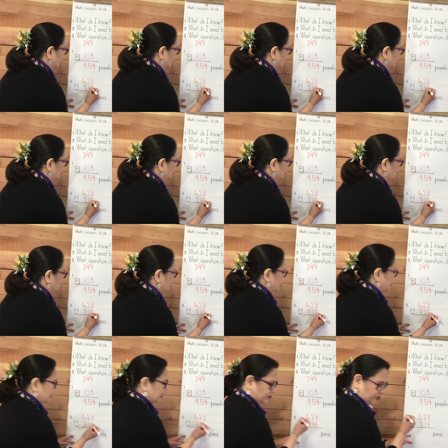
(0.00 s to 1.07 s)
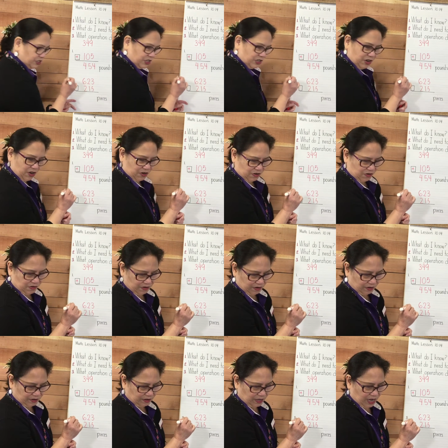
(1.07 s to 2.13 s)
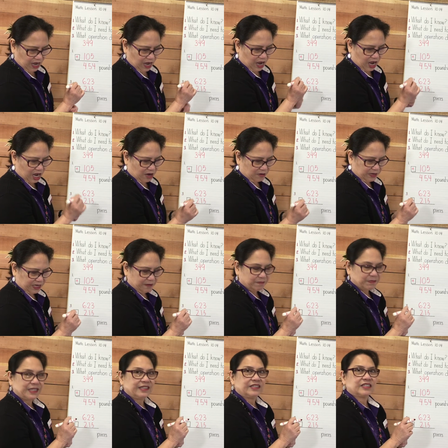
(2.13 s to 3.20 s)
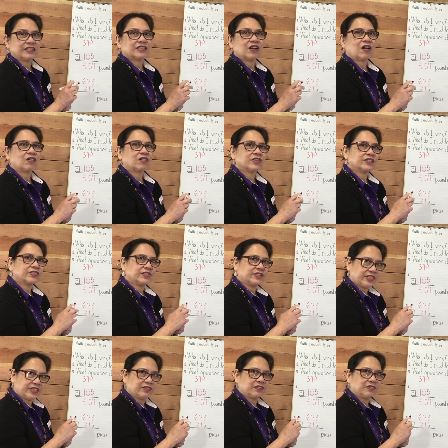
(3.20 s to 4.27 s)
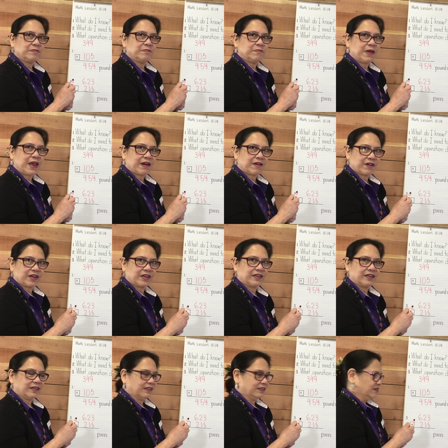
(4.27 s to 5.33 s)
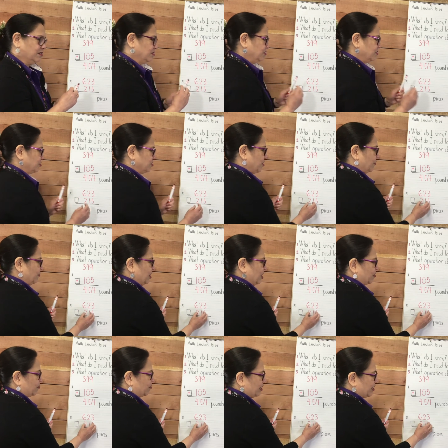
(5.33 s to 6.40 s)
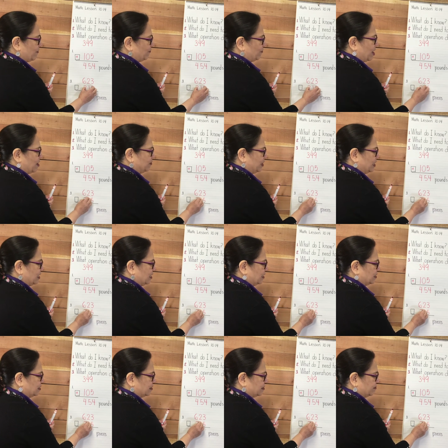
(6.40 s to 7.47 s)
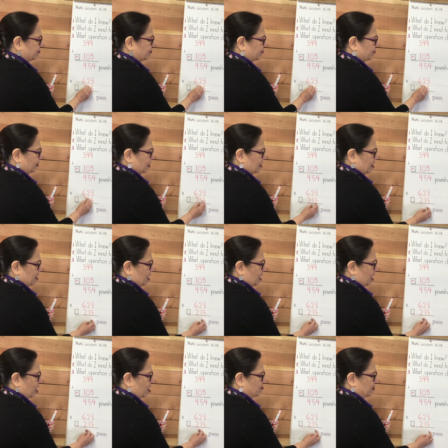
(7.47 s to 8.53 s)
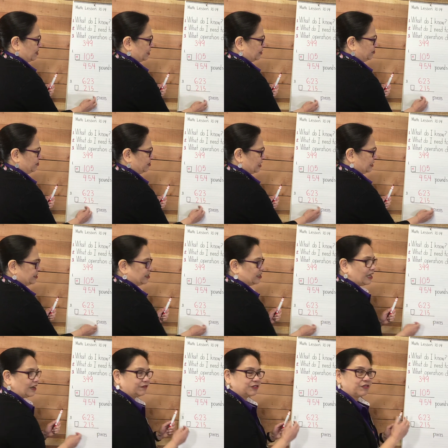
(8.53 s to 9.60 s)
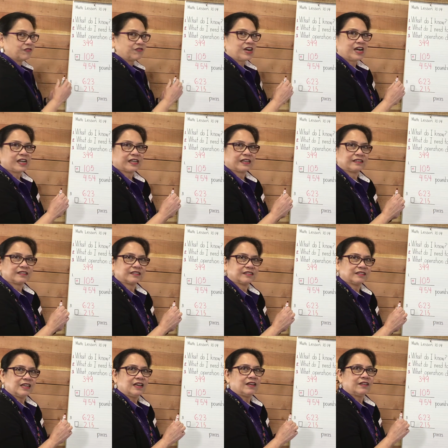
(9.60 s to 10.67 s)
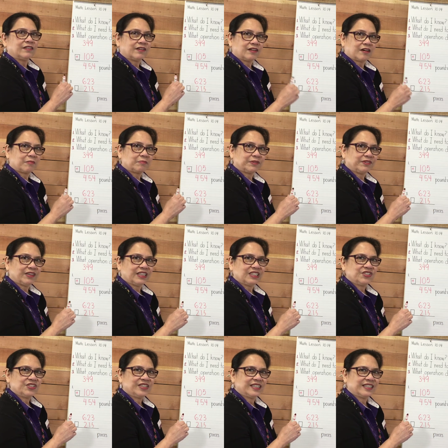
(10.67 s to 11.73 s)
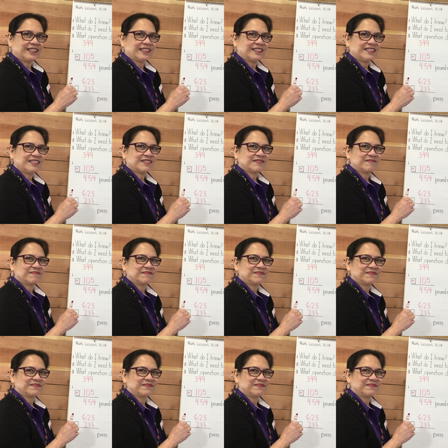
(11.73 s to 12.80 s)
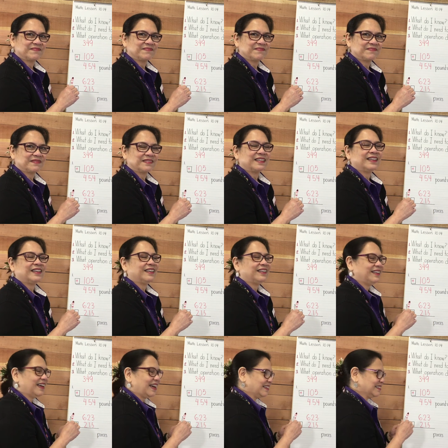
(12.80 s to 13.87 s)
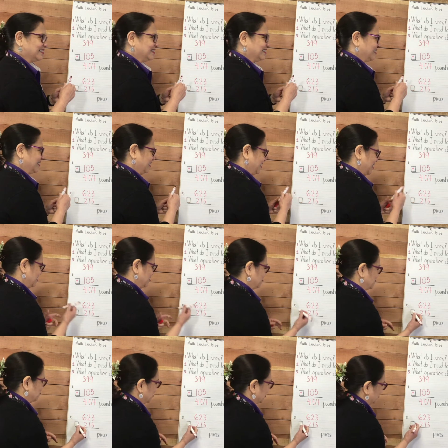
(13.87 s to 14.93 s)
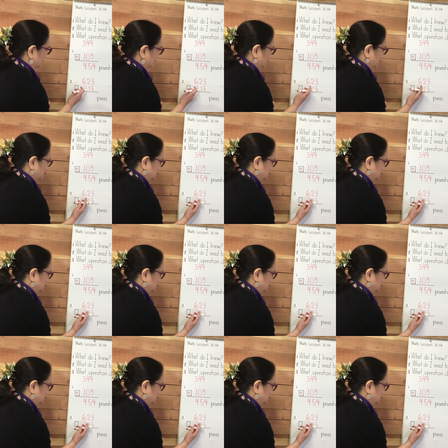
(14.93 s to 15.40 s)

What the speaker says: So we need to know how many pieces are still buried. So if they already found this, how many do they still have to find? The operation is, yes, it's takeaway. Good